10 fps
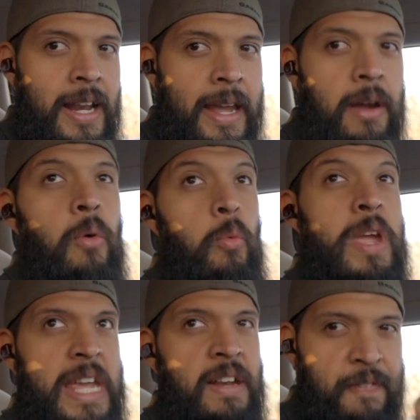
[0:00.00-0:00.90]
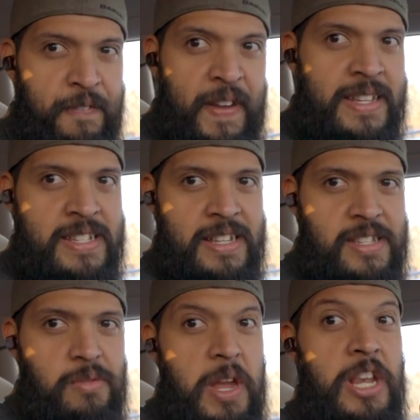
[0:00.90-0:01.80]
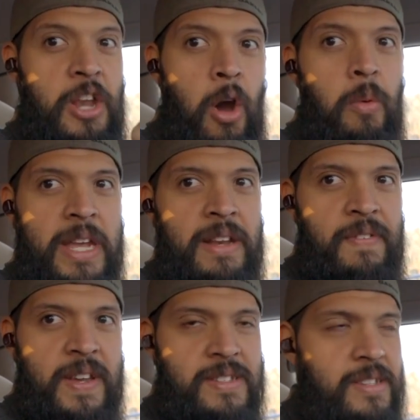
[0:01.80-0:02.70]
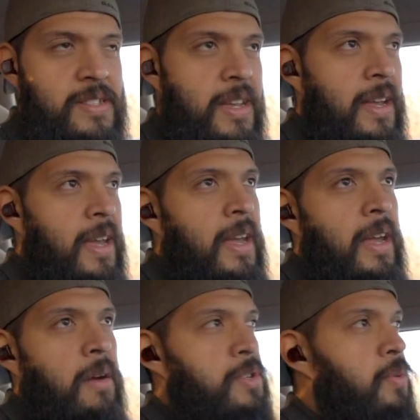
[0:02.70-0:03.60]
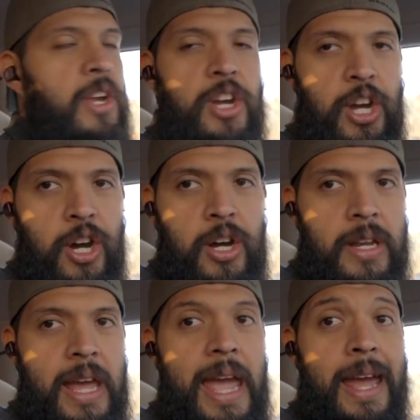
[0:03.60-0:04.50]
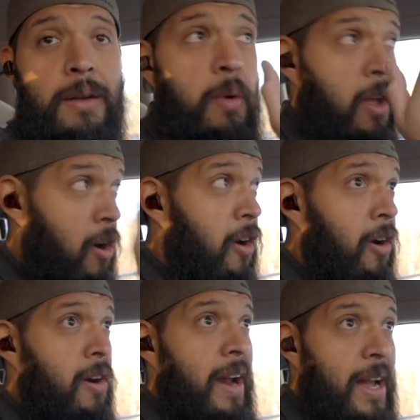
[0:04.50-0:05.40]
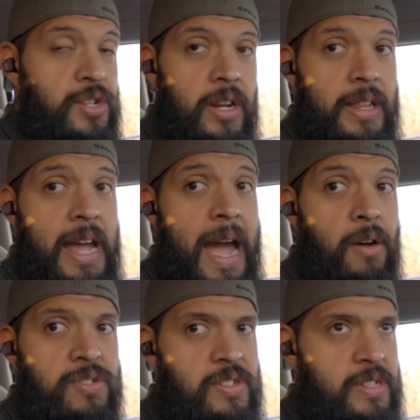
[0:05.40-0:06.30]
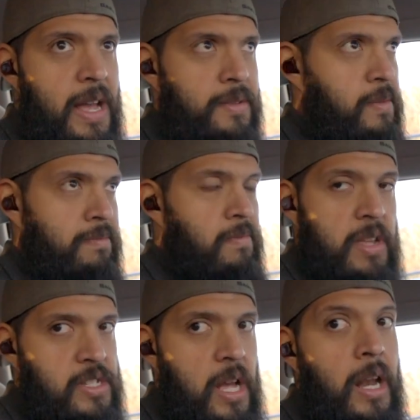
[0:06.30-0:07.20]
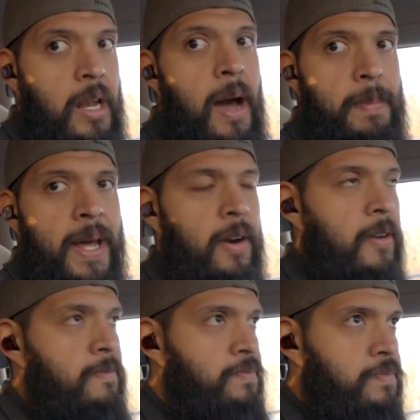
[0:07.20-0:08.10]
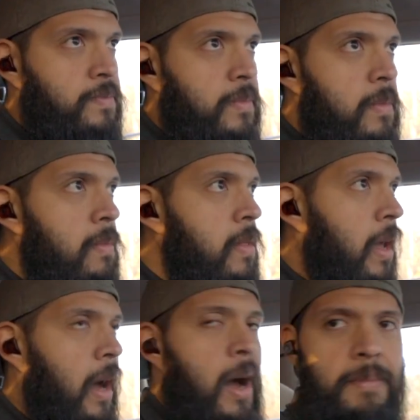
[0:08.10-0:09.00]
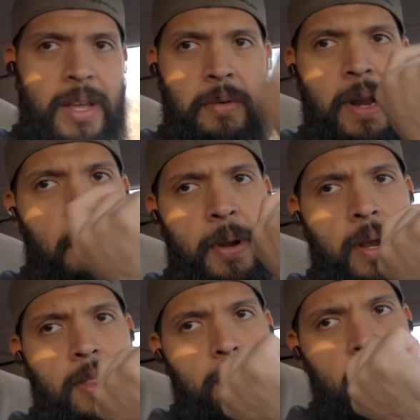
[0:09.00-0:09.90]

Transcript: like we can fix this, we know we can fix this, which we could, and we are actually. The house is a lot better. You know what, I'll put another